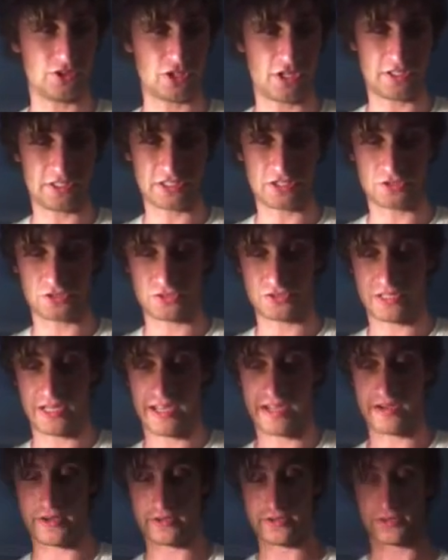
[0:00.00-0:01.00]
show
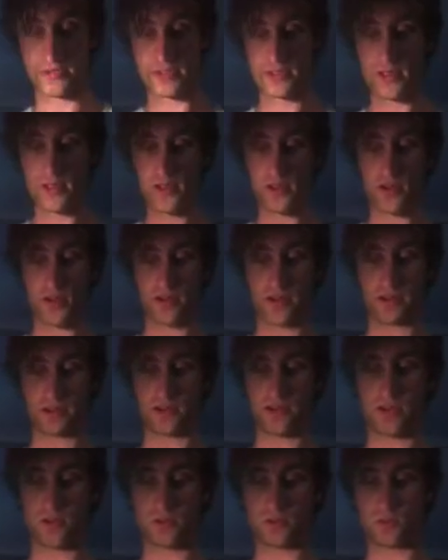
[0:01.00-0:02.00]
children how hot
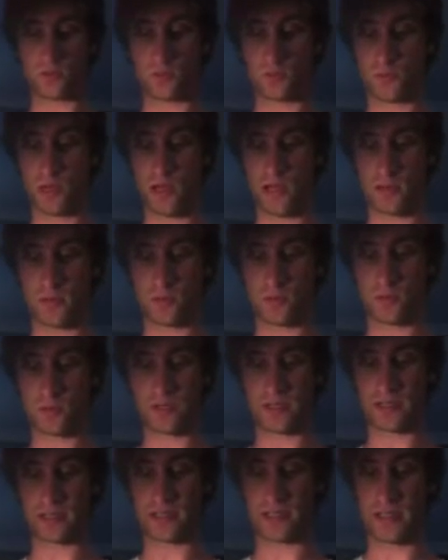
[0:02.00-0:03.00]
and cold
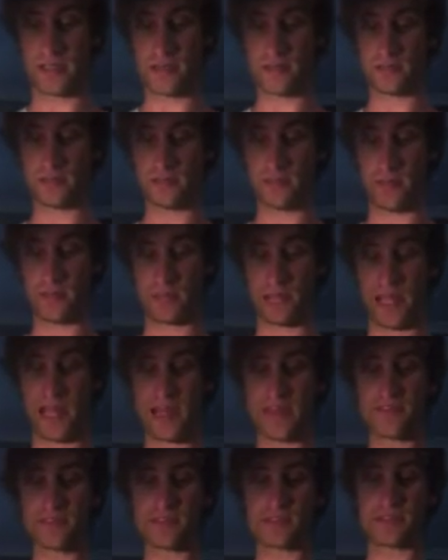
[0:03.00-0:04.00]
water
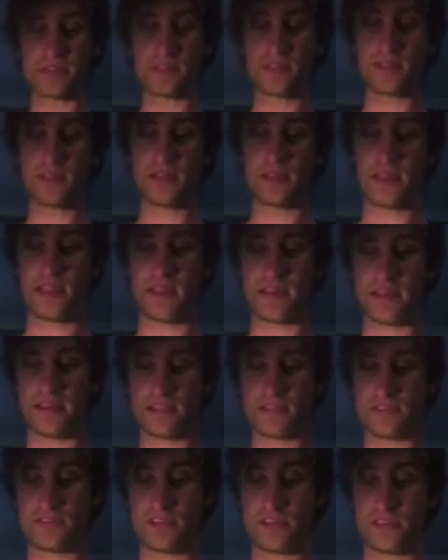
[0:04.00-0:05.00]
behaves, and
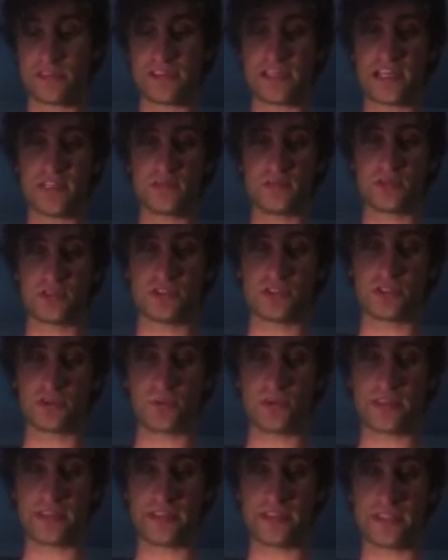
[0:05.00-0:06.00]
is very relatable to the way